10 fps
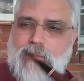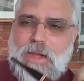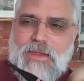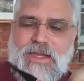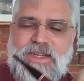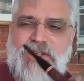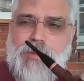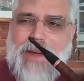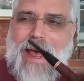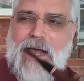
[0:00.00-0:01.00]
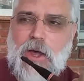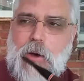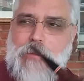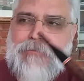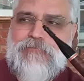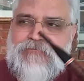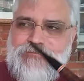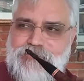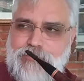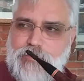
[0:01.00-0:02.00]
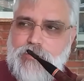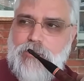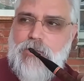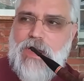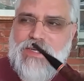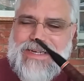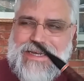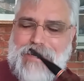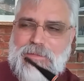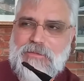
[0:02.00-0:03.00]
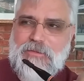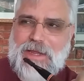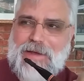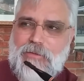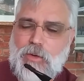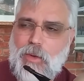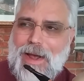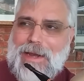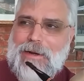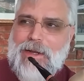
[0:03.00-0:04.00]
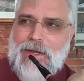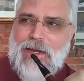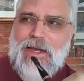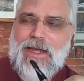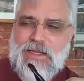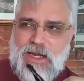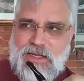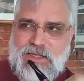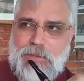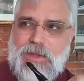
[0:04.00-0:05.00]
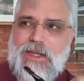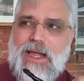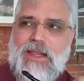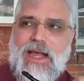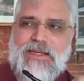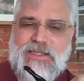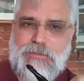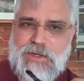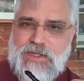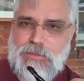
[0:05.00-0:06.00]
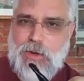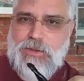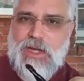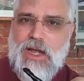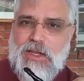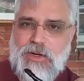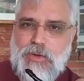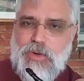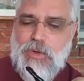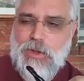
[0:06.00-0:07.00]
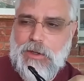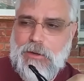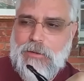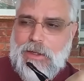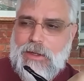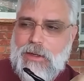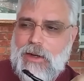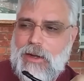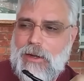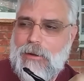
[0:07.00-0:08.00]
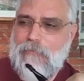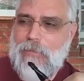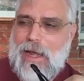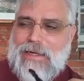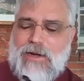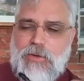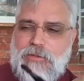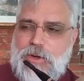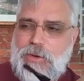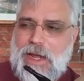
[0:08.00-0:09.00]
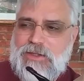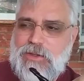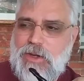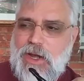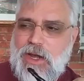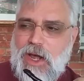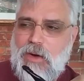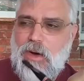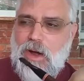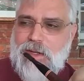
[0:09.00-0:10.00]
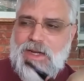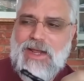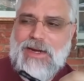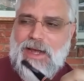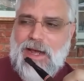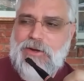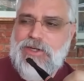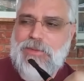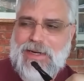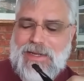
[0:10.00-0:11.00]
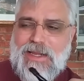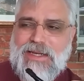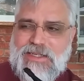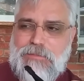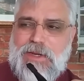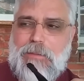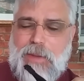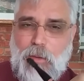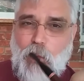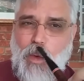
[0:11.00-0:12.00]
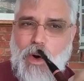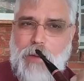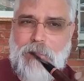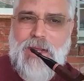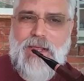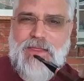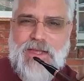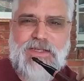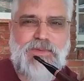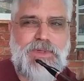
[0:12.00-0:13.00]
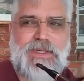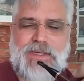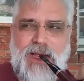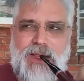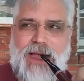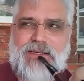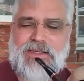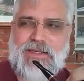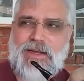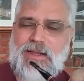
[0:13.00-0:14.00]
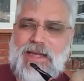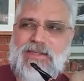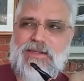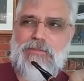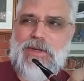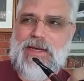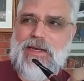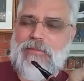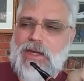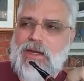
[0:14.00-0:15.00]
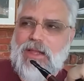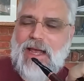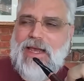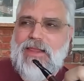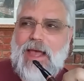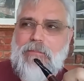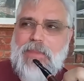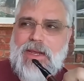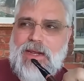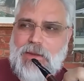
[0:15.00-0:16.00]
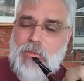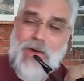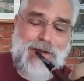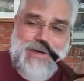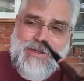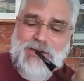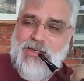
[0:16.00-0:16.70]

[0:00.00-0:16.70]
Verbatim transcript: This tobacco, to keep the flavor right, it, it's something that likes to be smoked a little cooler. Um, I did a review not too long ago on the Nutty Irishman. It likes to be a bit warm. This one likes likes to be like in that medium range.